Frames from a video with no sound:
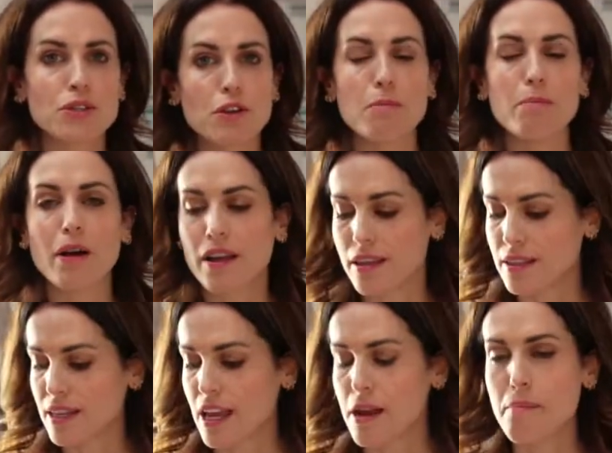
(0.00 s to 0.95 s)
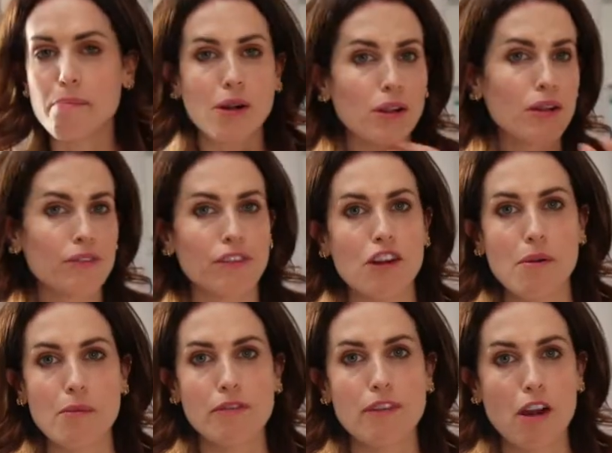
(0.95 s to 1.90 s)
You can buy these in bulk
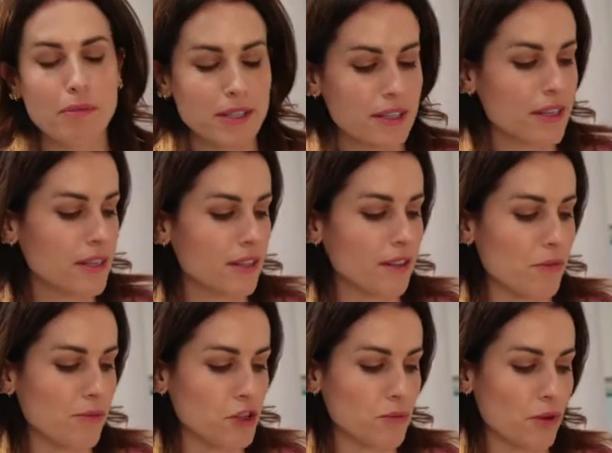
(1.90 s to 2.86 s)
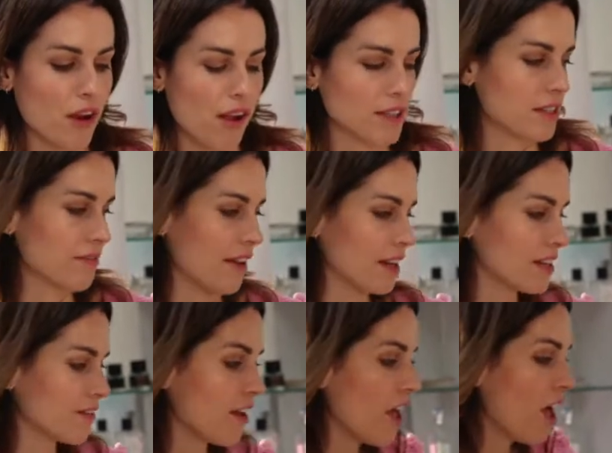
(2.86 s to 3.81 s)
from a pharmacy, so they're much more cost
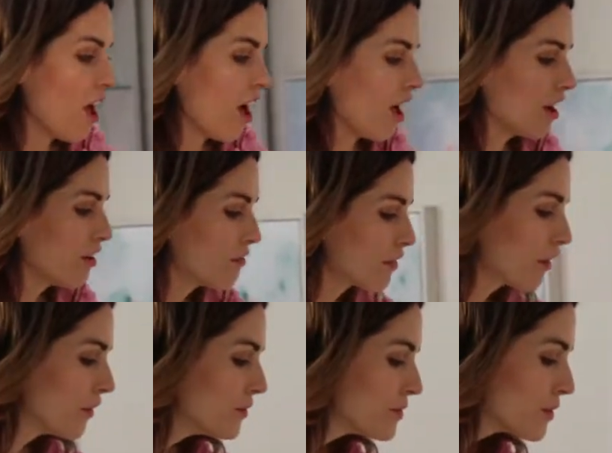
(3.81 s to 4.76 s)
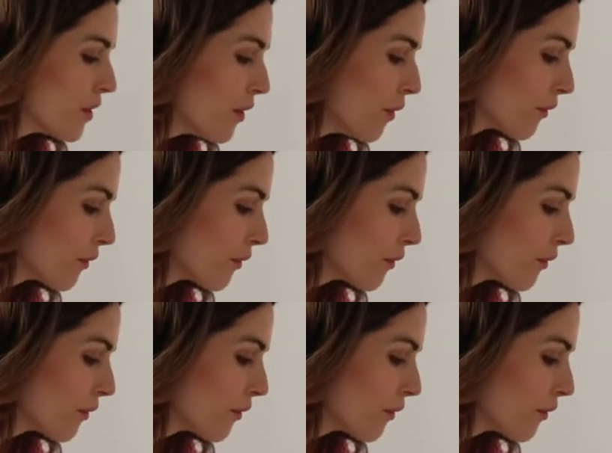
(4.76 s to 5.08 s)
effective. I love those.